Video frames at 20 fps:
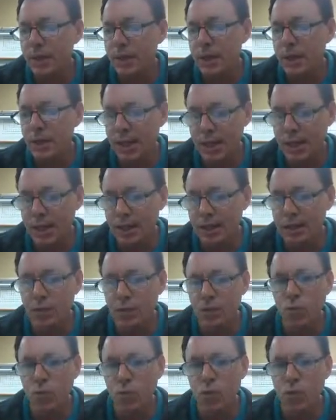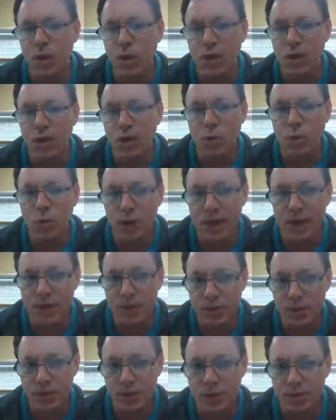again, what
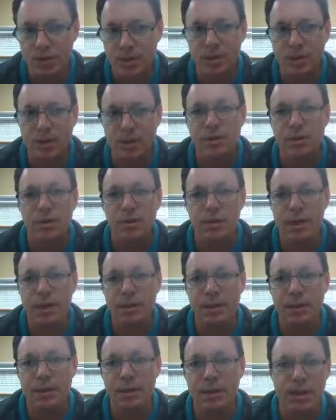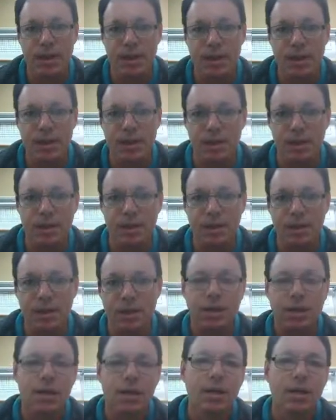quadrant that point is in,
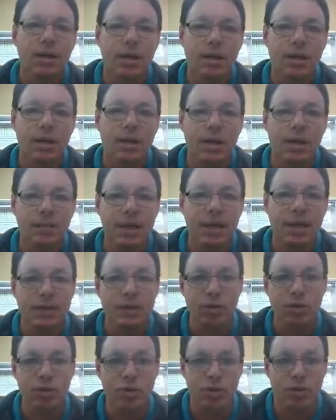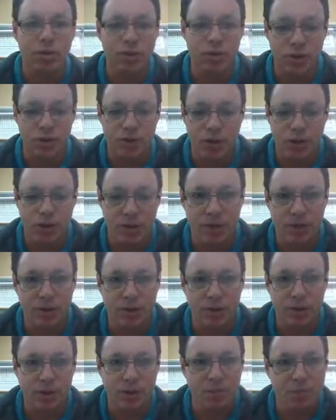and then draw your
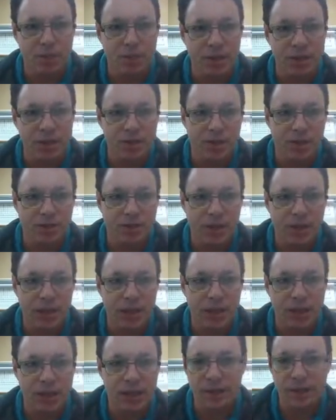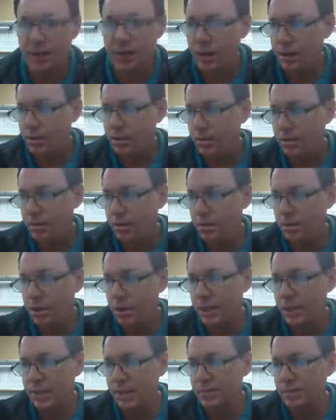triangle based off of that, and then
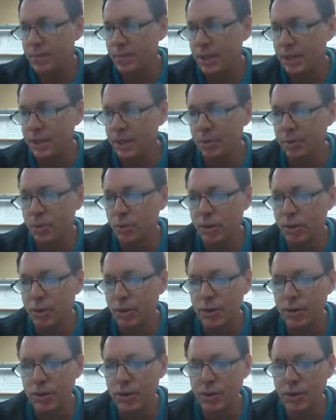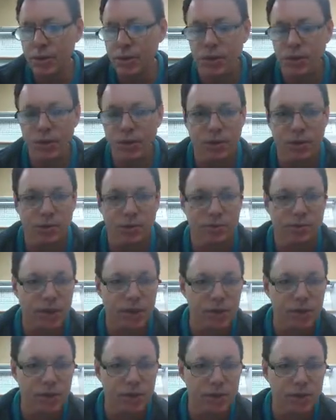label all your
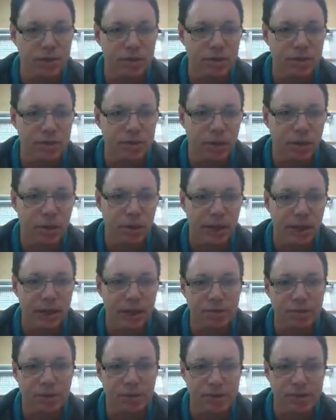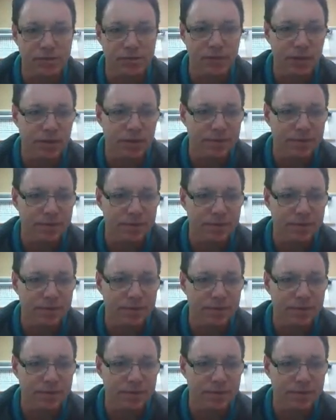functions. All right, pause the video.